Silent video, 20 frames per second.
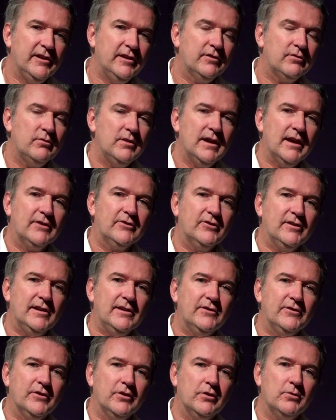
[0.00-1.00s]
at E three
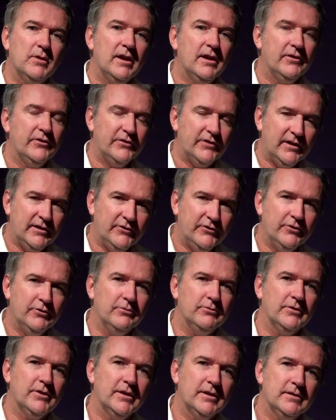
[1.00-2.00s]
actually, so stay
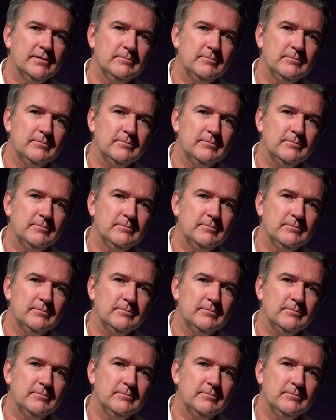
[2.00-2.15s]
tuned.